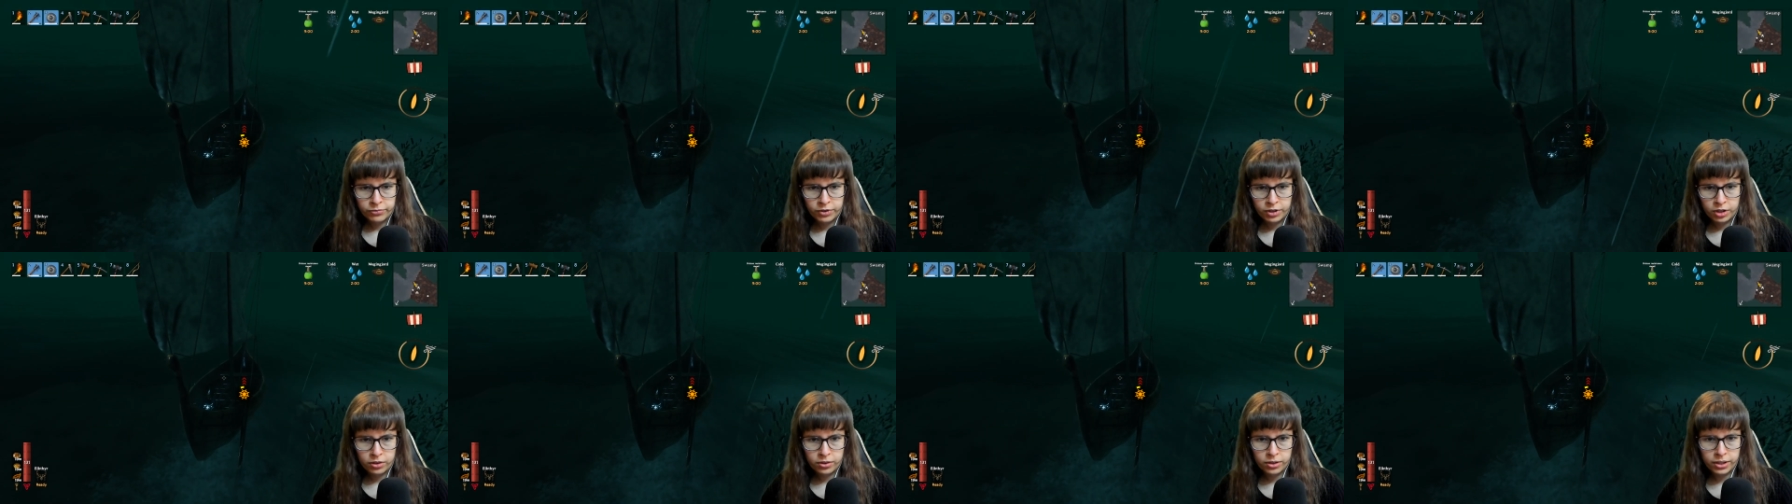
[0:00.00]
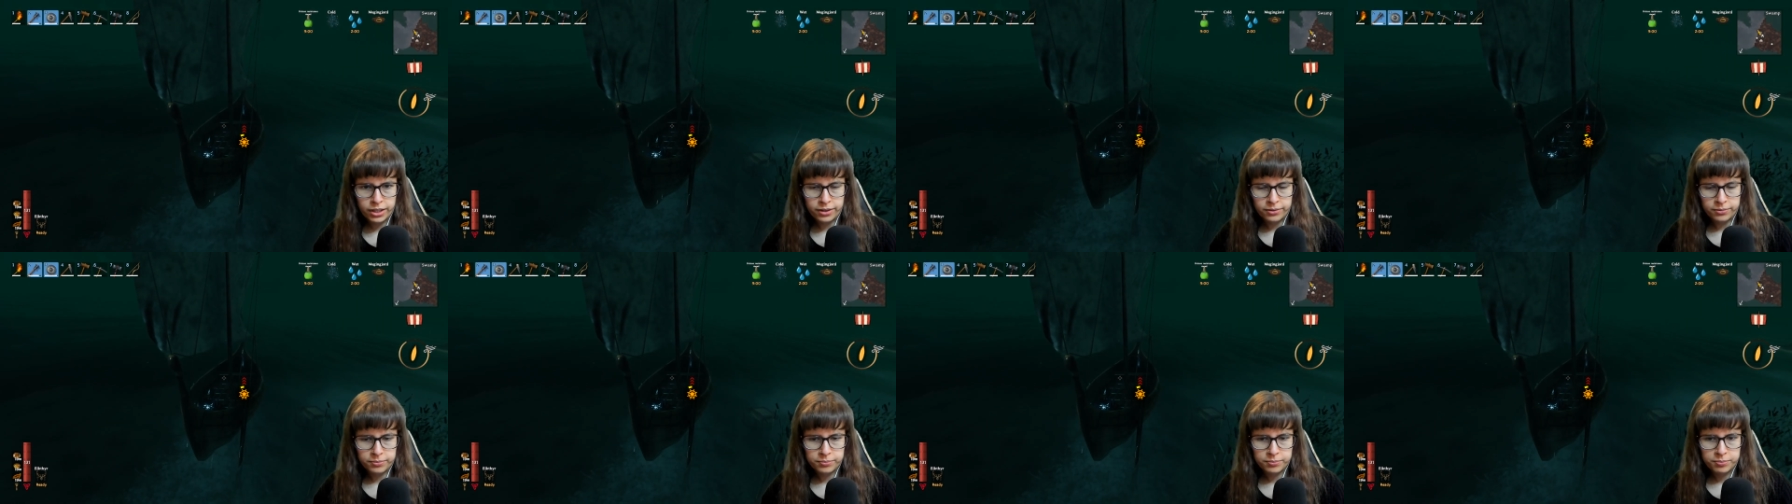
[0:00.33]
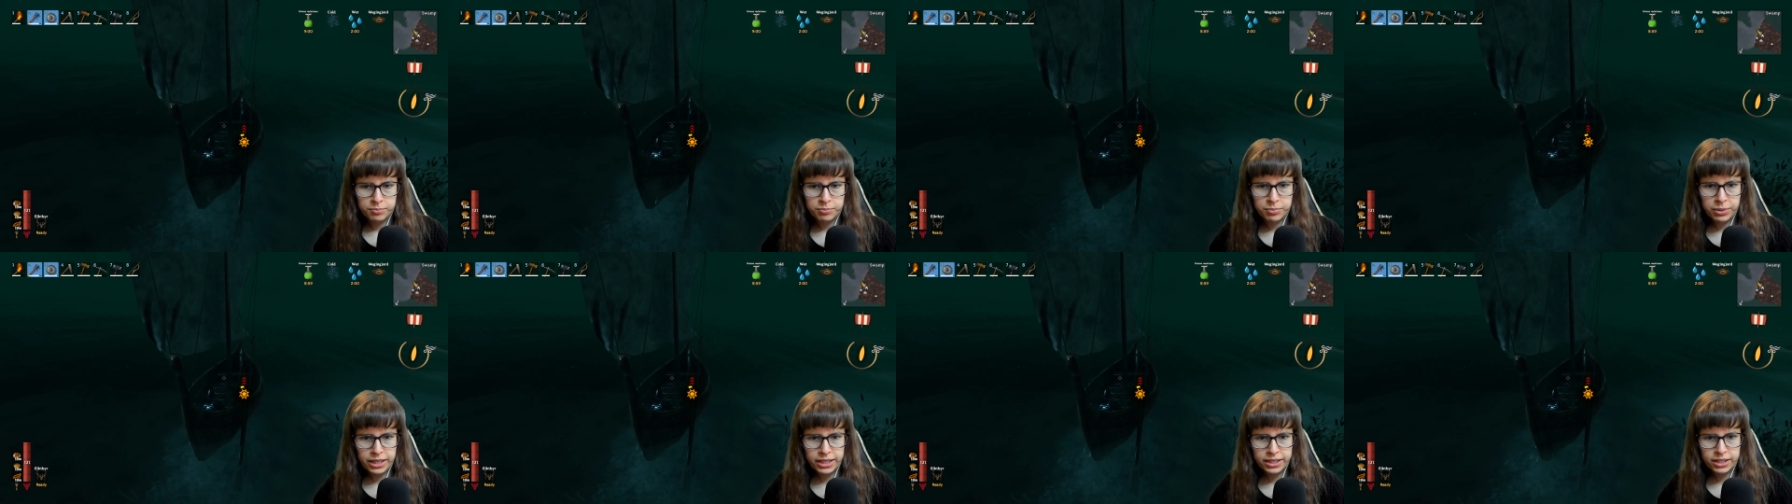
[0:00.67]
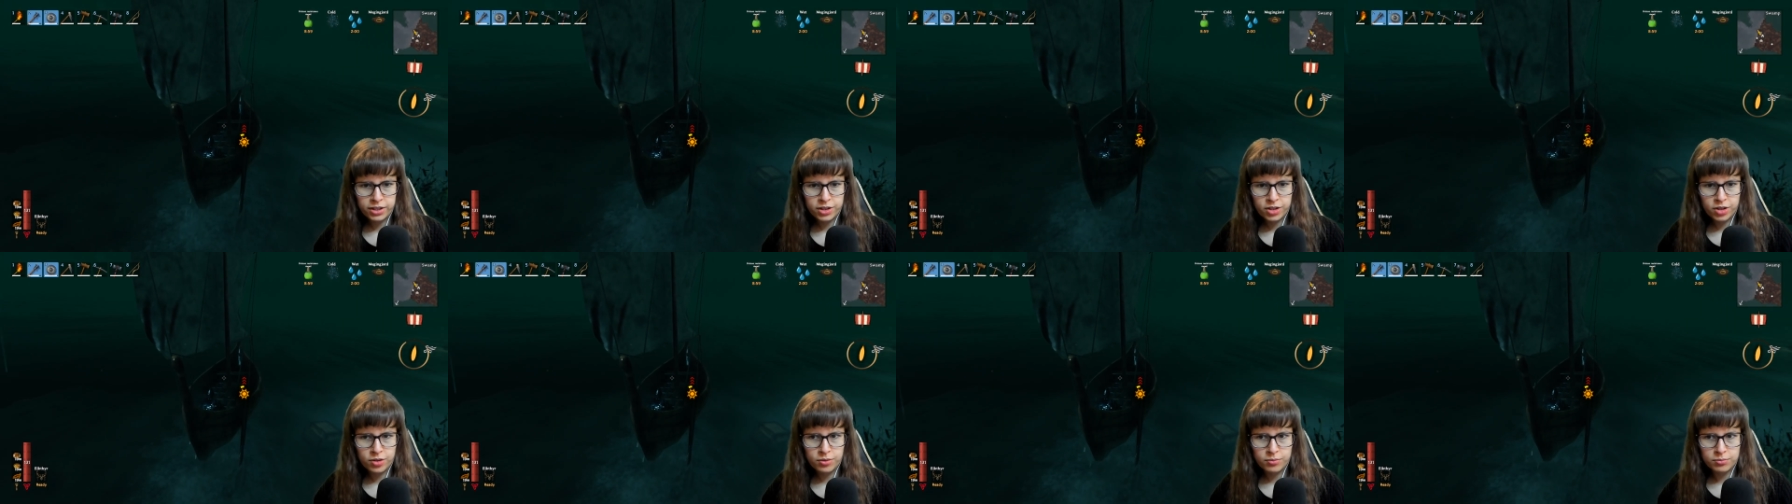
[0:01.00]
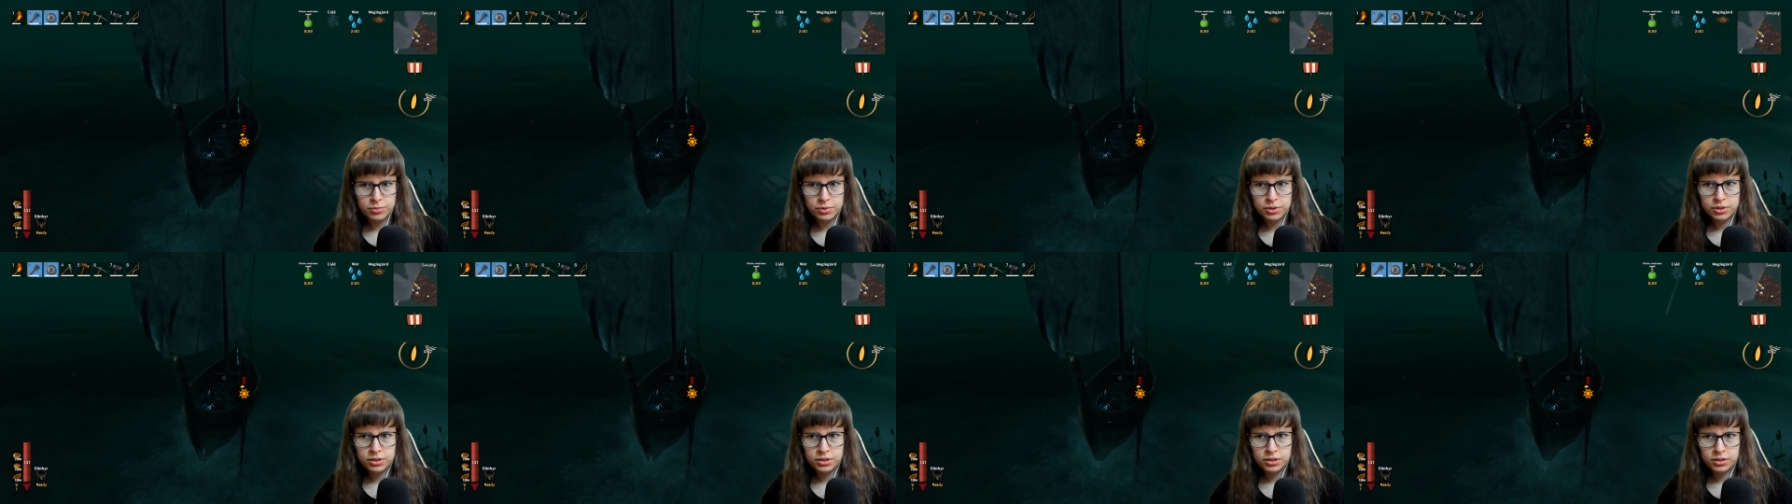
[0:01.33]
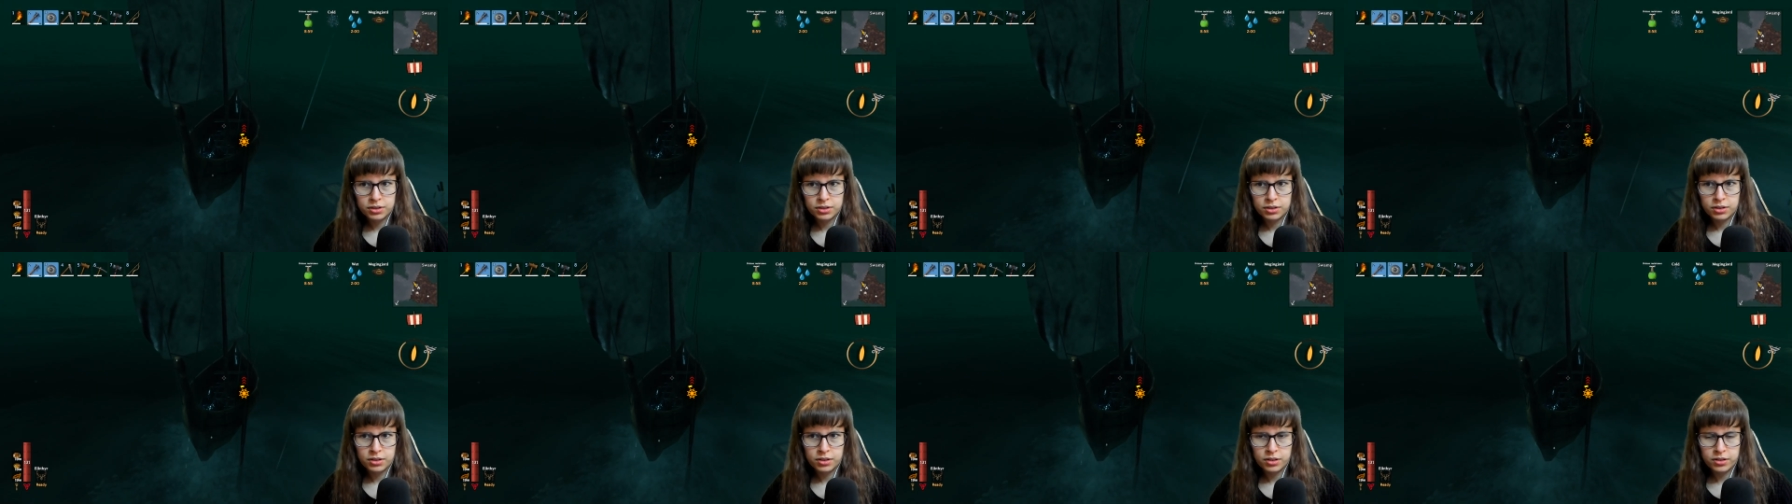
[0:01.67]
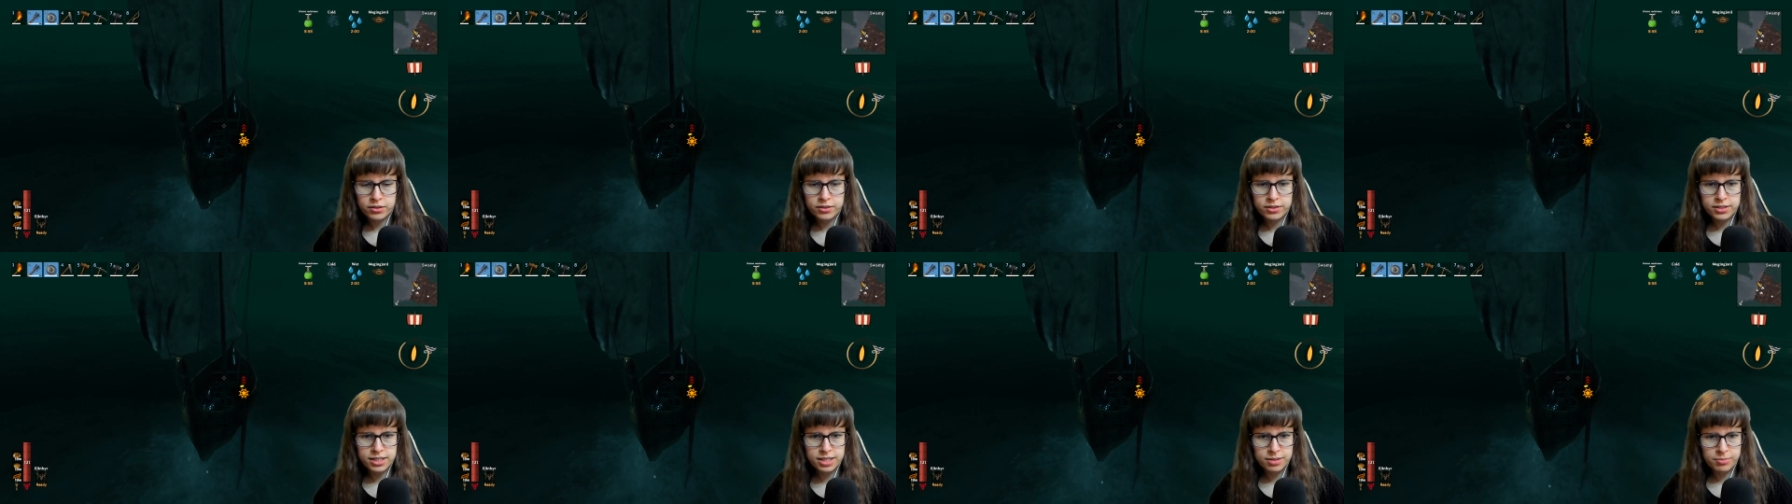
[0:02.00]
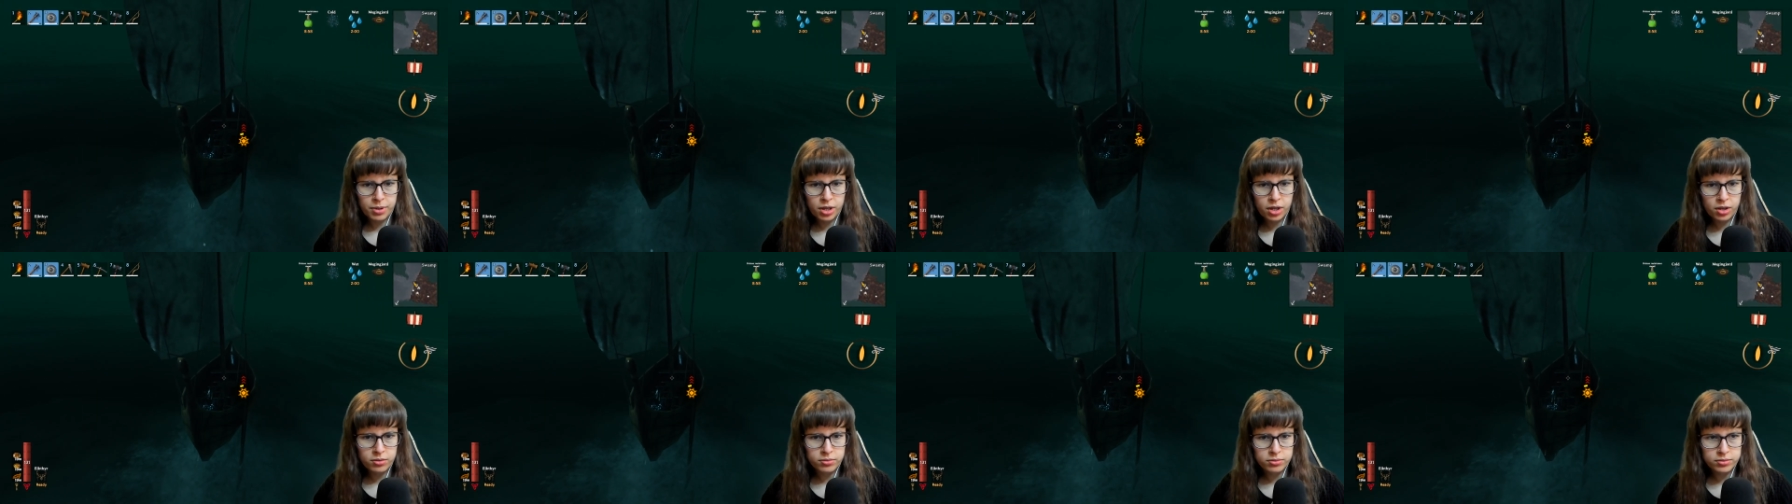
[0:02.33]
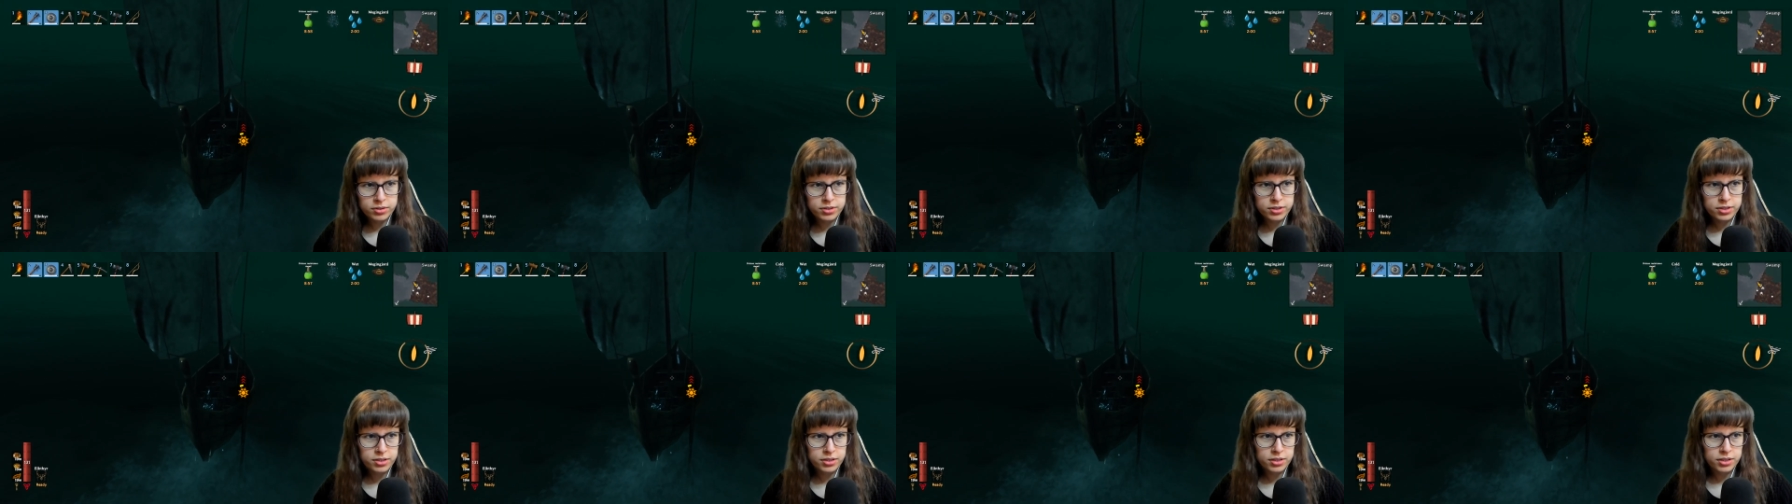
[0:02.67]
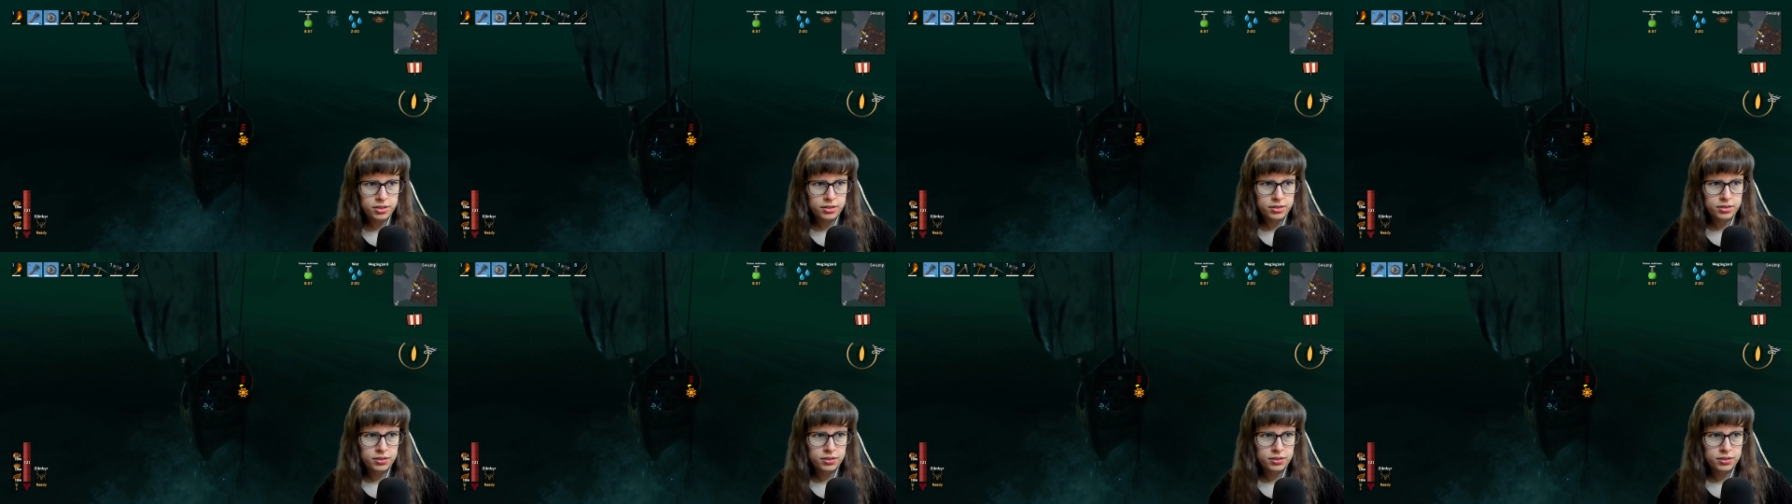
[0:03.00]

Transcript: Okay, back home on the boat.